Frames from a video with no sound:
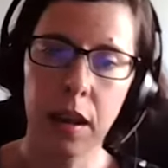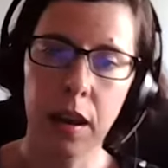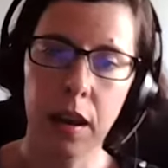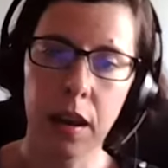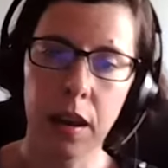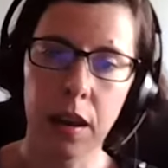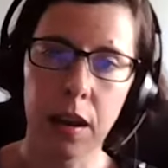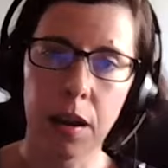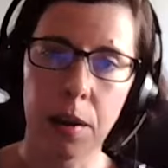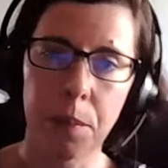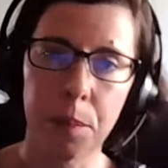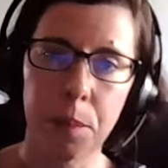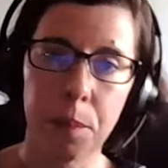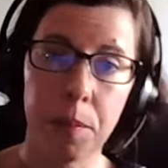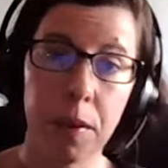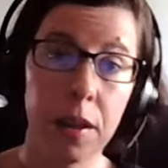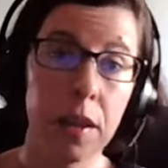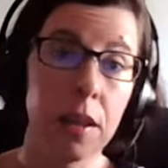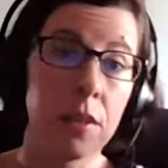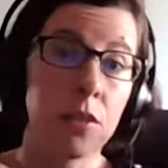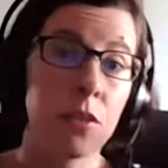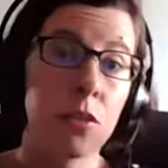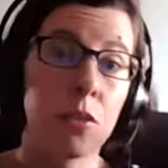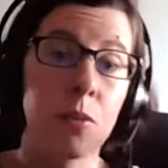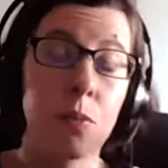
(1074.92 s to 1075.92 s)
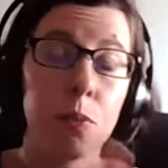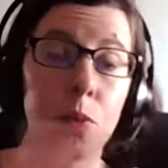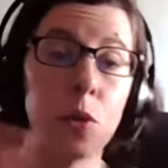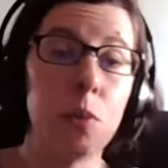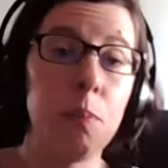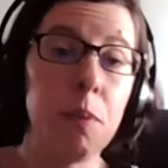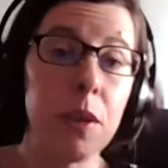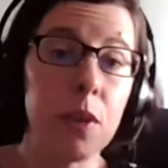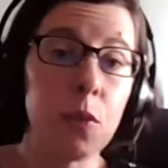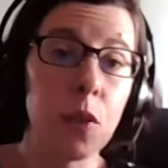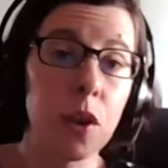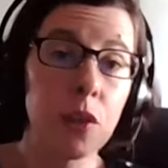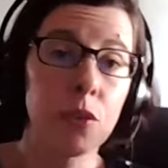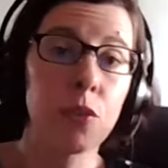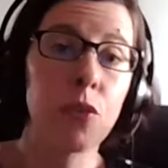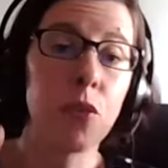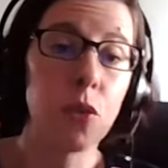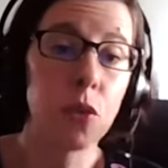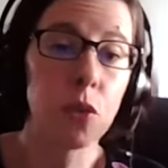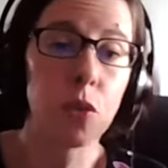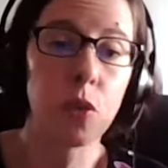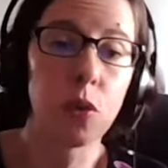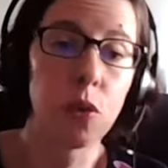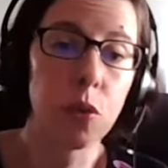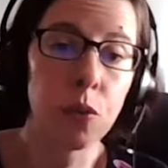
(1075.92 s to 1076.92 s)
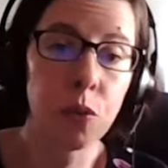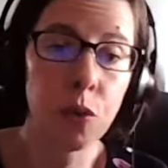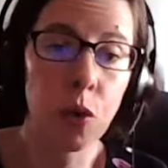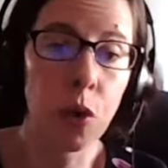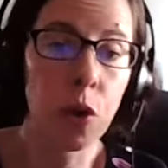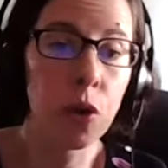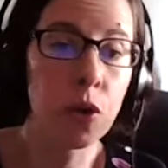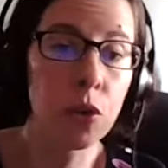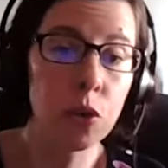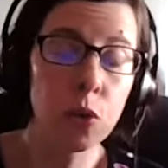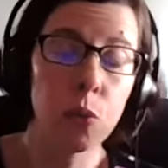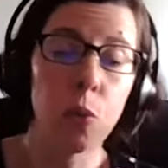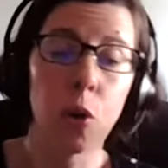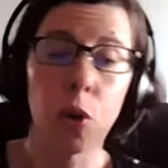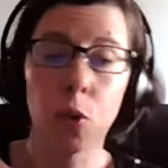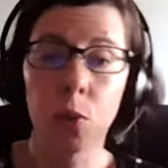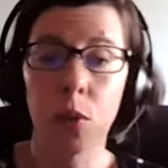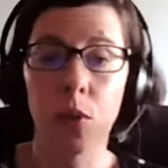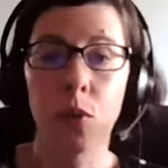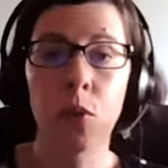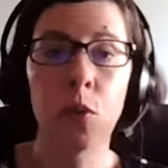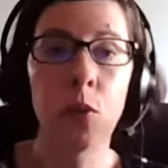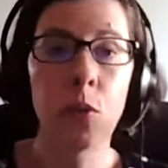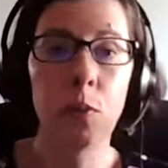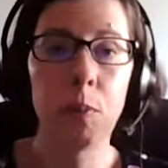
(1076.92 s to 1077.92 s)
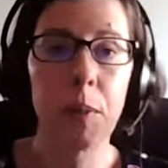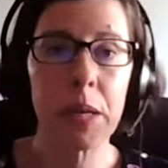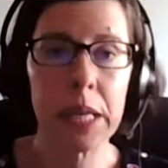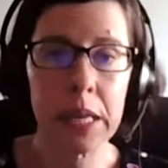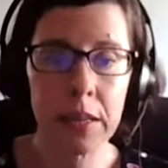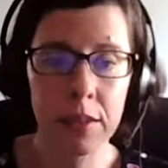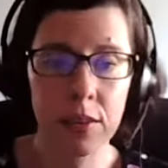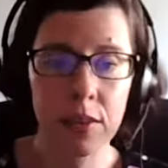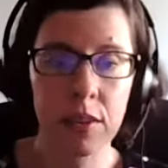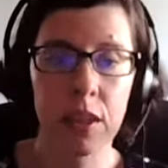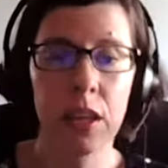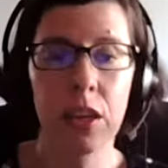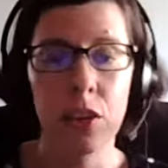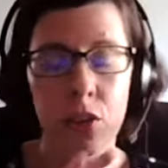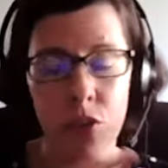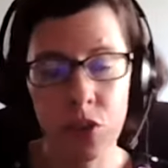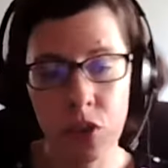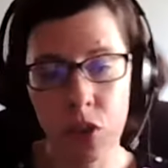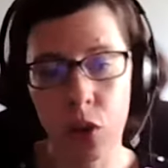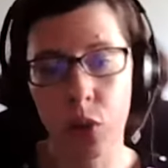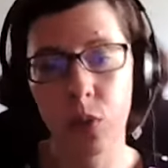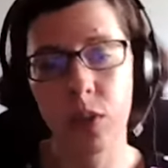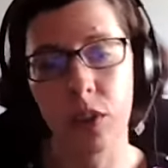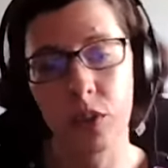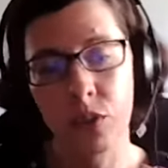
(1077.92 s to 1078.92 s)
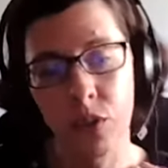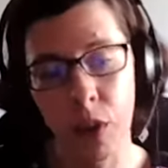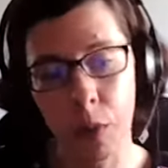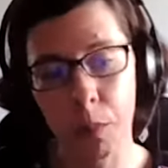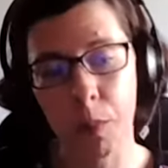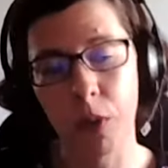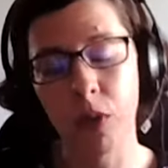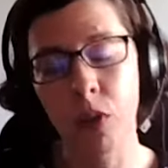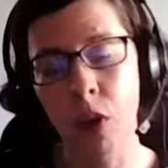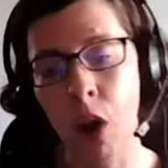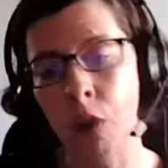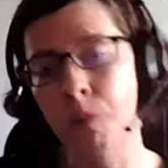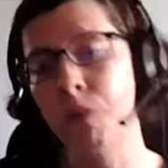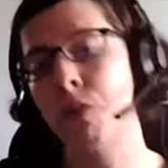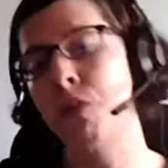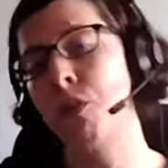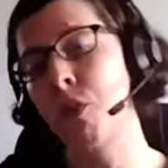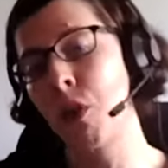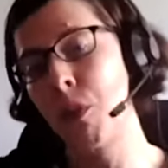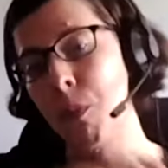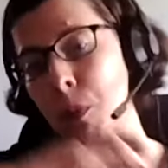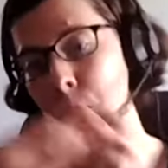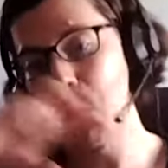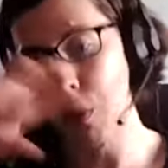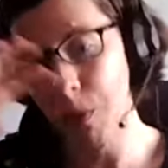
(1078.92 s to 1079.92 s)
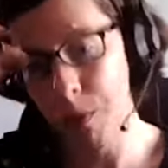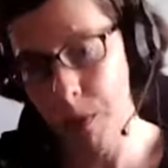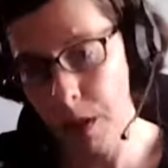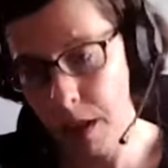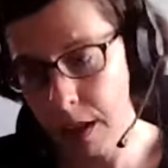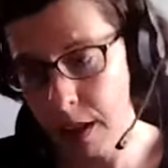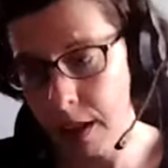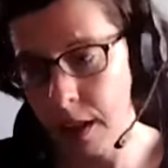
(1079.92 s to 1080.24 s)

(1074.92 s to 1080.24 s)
it would be great for her to work with you, because she knows if someone comes from you,